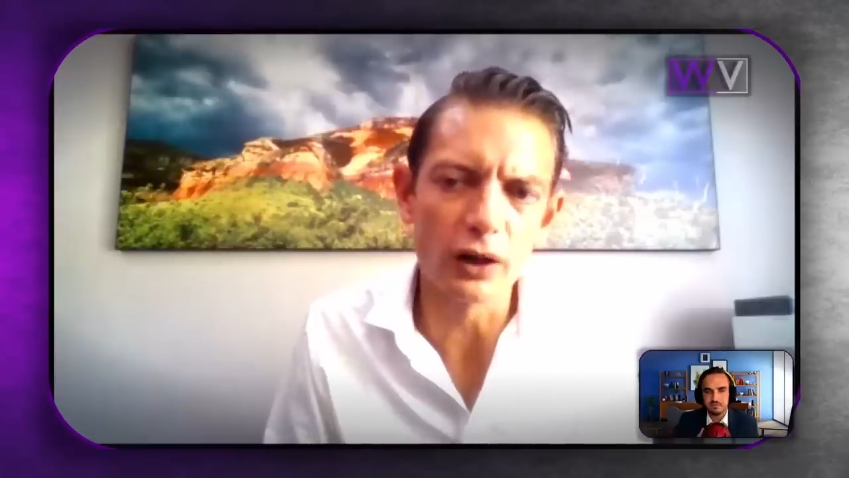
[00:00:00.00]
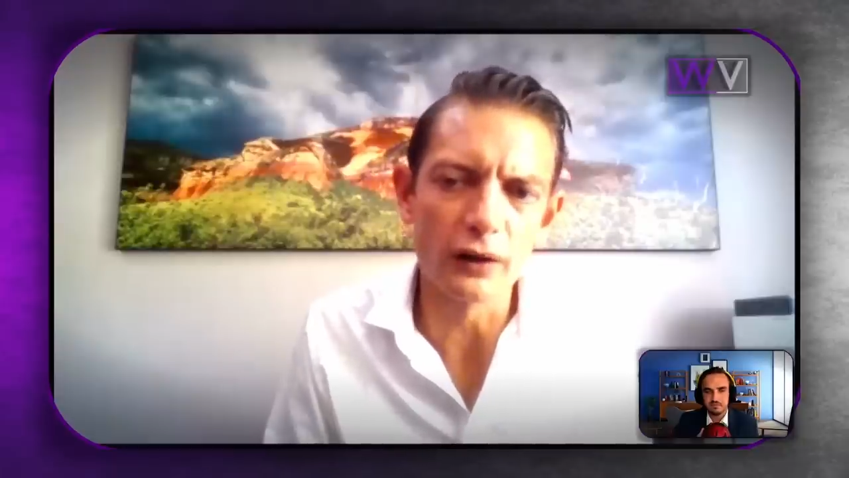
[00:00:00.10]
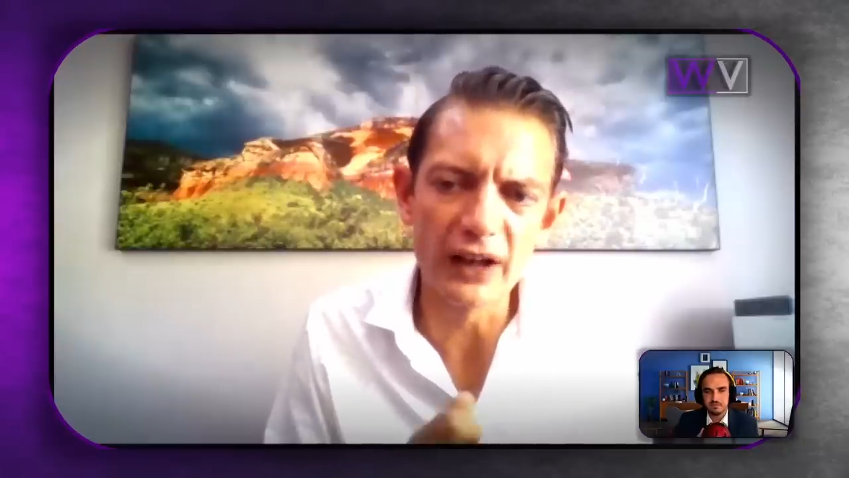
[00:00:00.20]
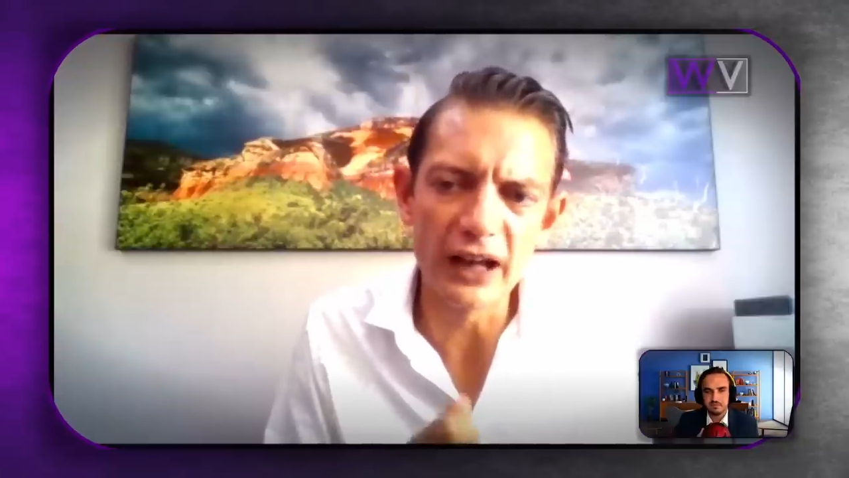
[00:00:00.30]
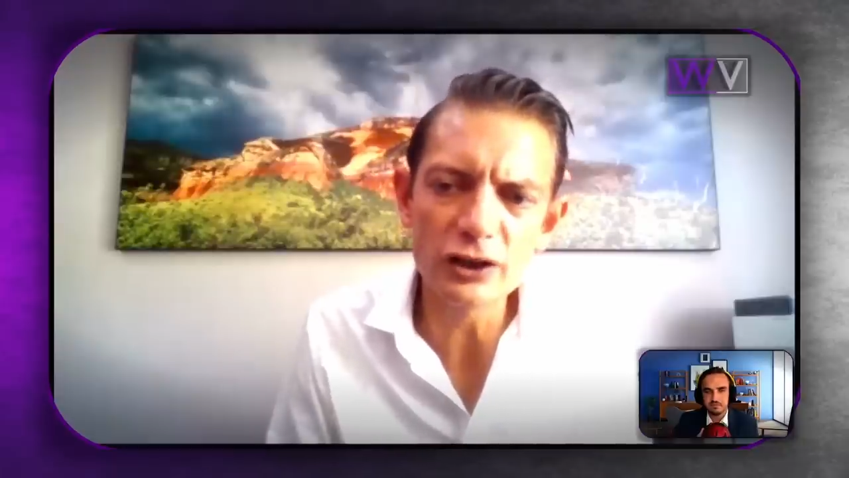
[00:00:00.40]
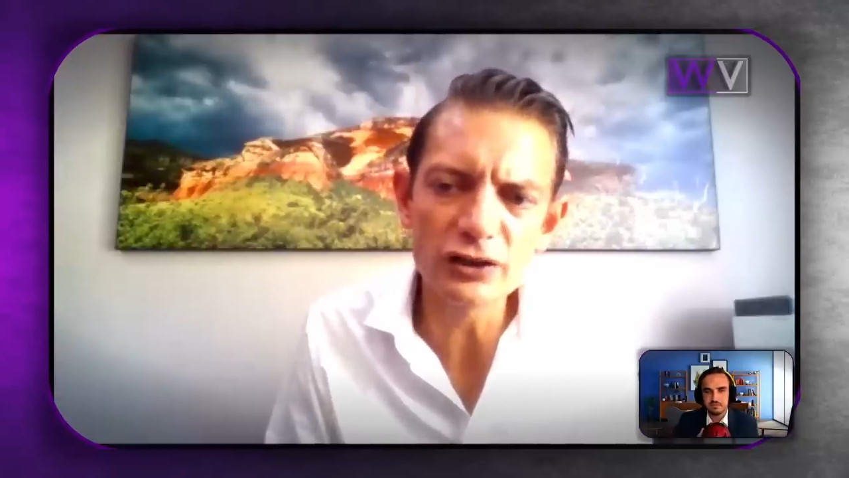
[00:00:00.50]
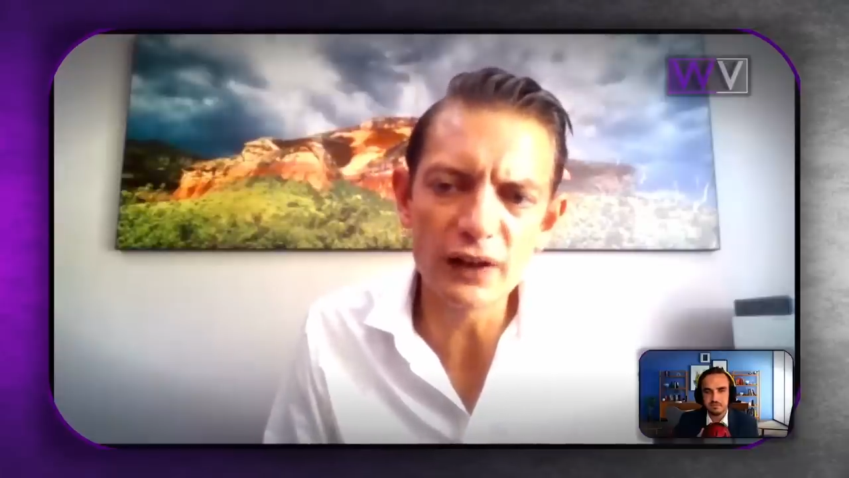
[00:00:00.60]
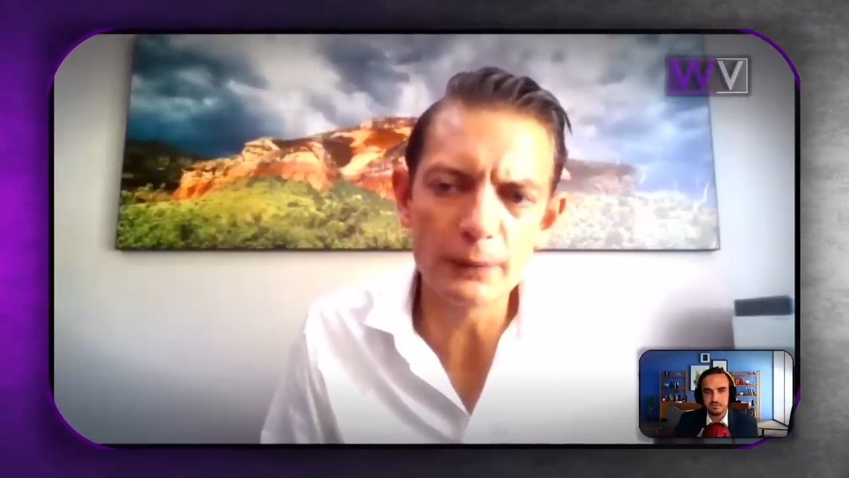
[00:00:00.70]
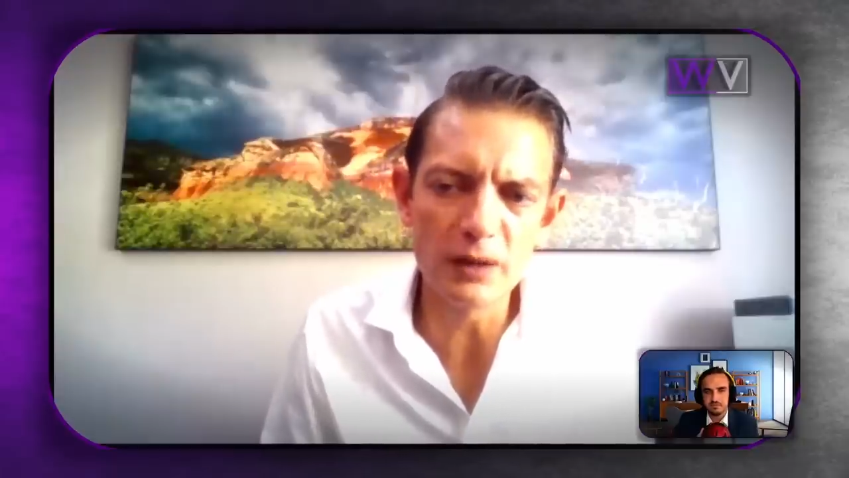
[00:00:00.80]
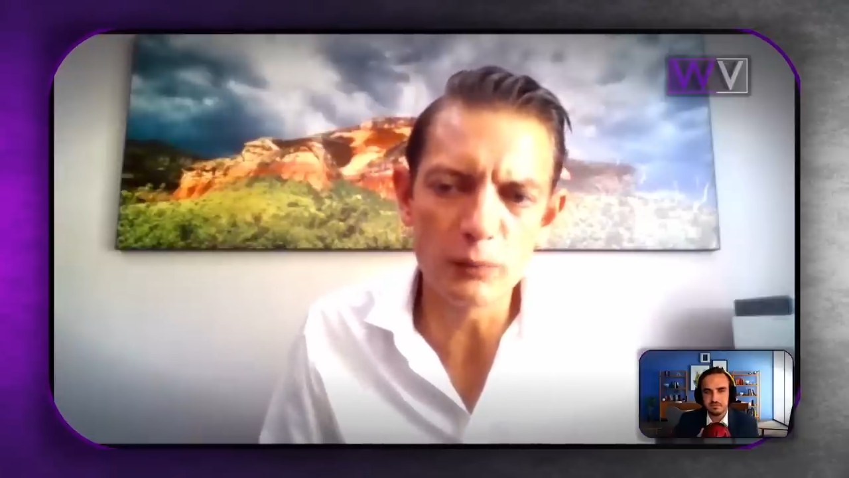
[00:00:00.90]
are values
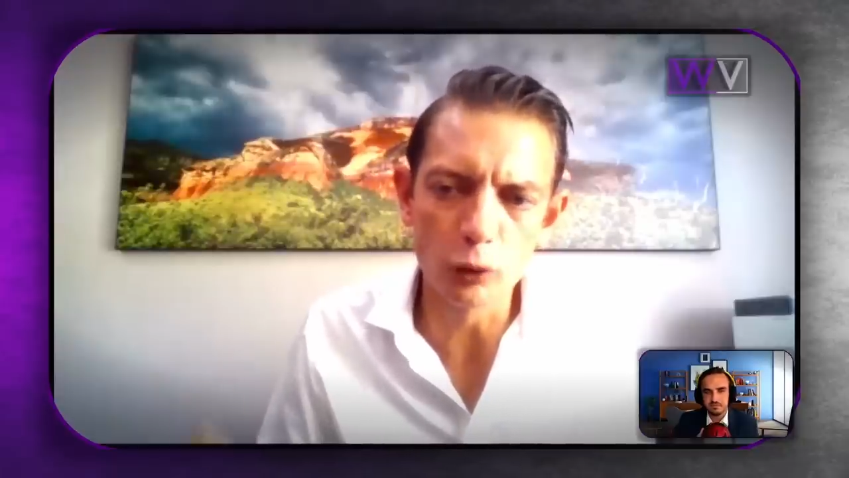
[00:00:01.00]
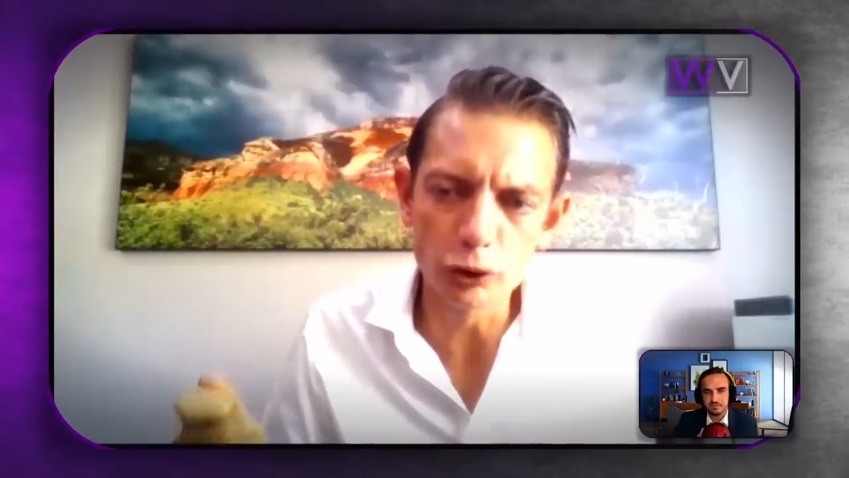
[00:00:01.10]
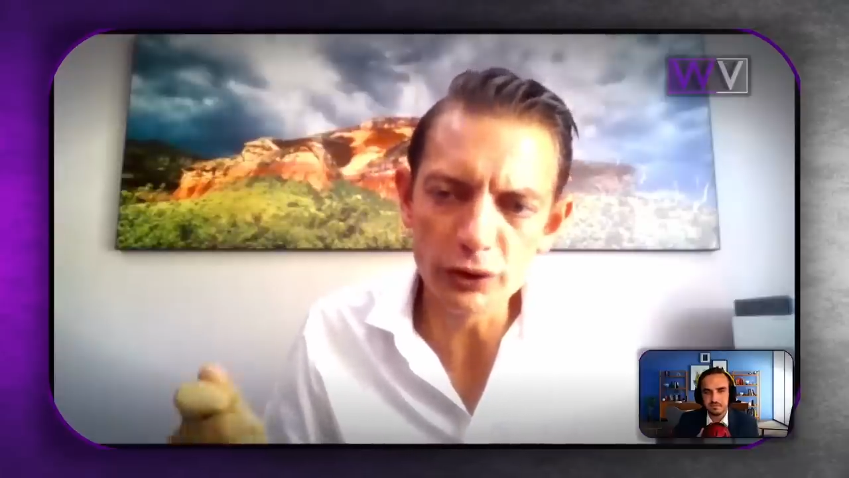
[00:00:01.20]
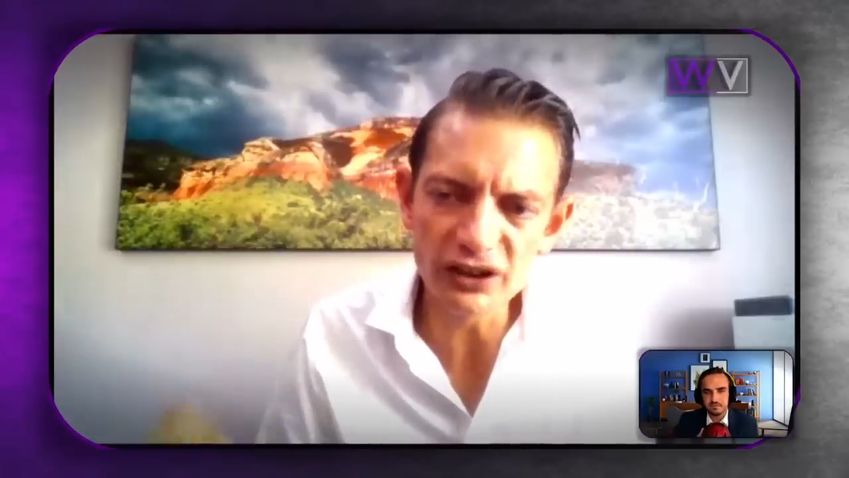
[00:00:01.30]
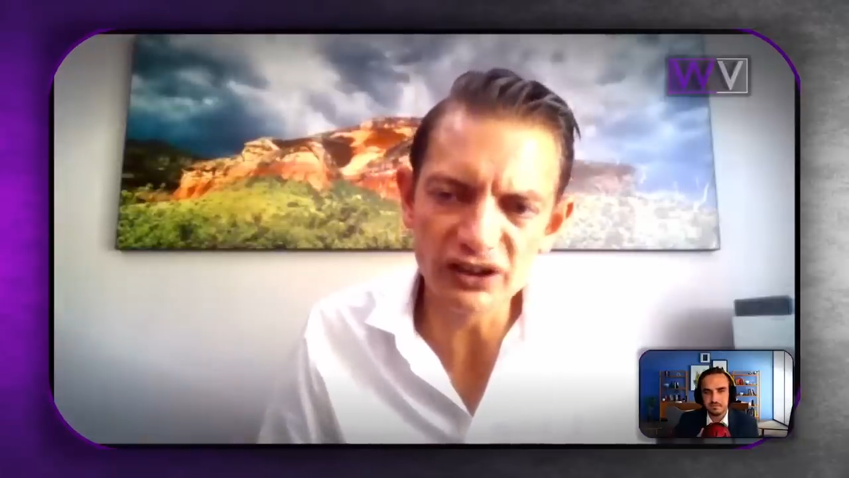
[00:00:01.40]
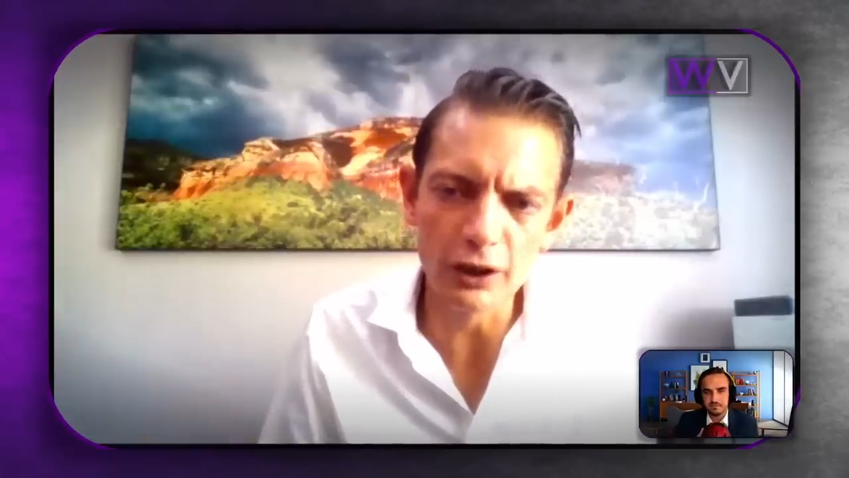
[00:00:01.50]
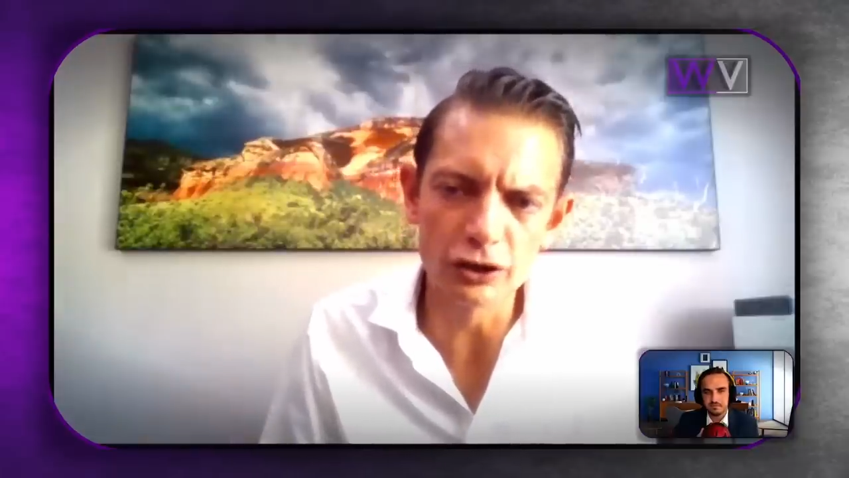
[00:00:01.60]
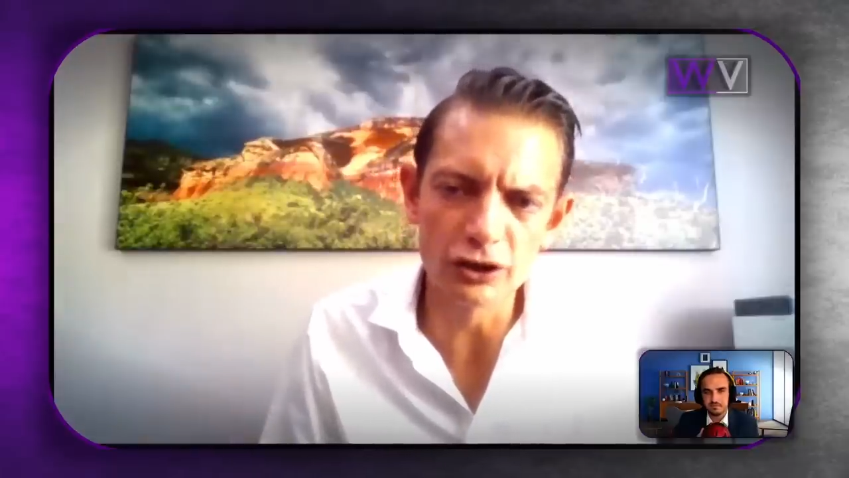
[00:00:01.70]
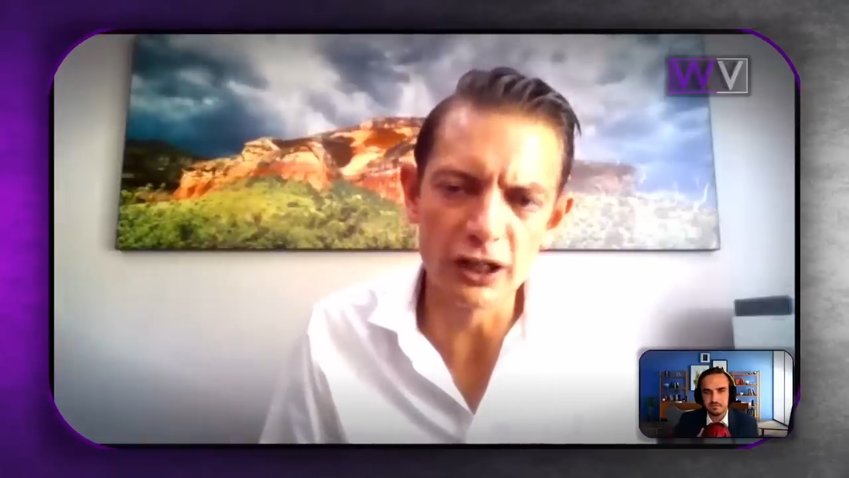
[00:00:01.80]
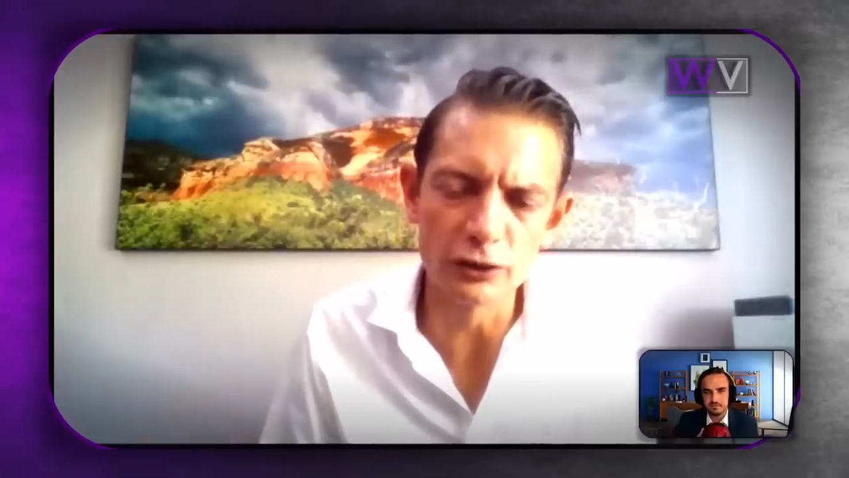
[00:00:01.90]
that people do
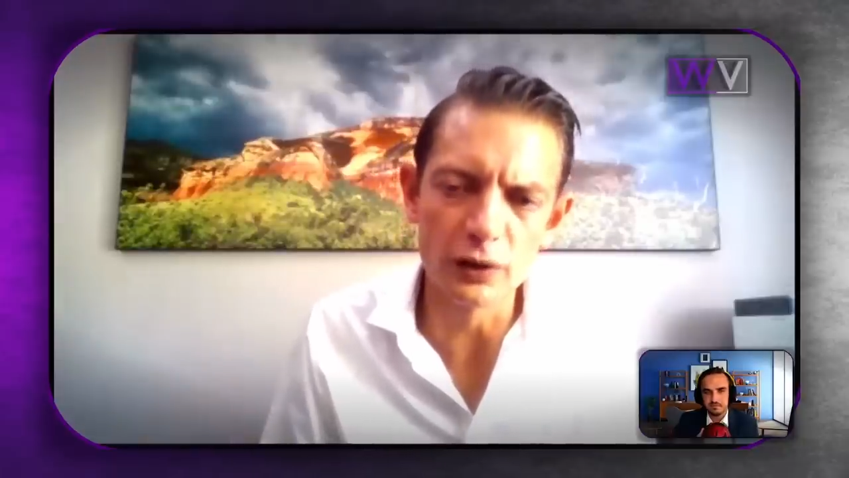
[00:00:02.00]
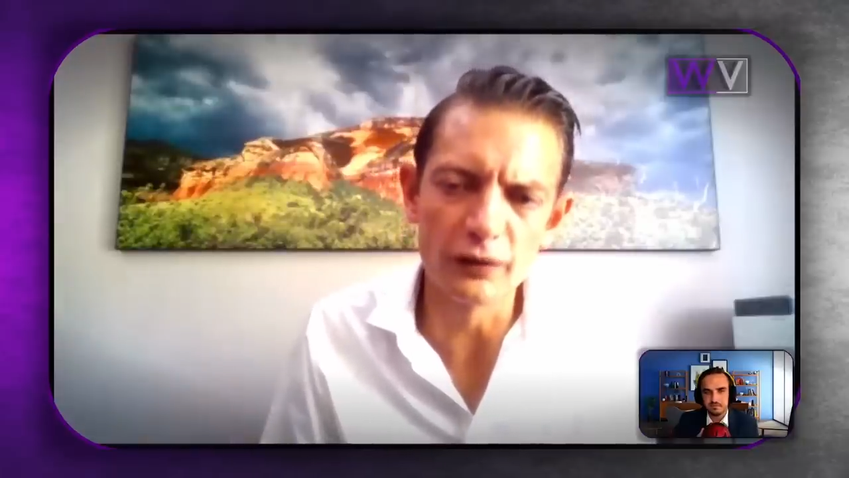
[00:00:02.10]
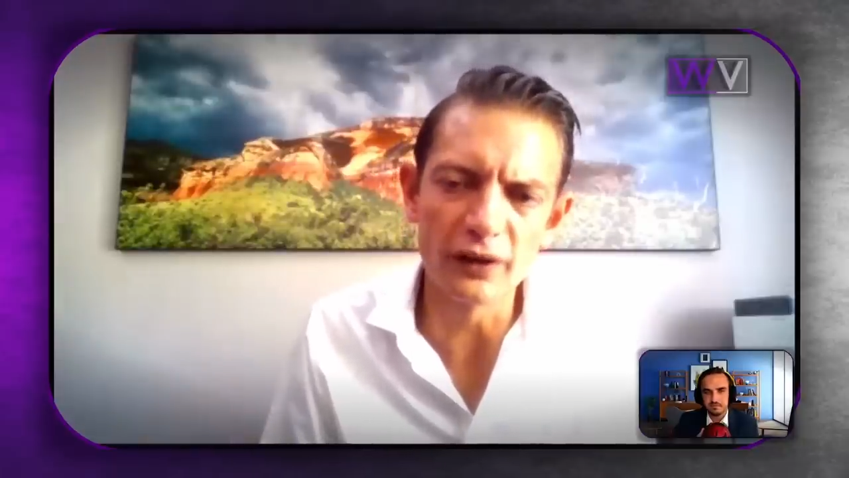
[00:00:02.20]
associate with,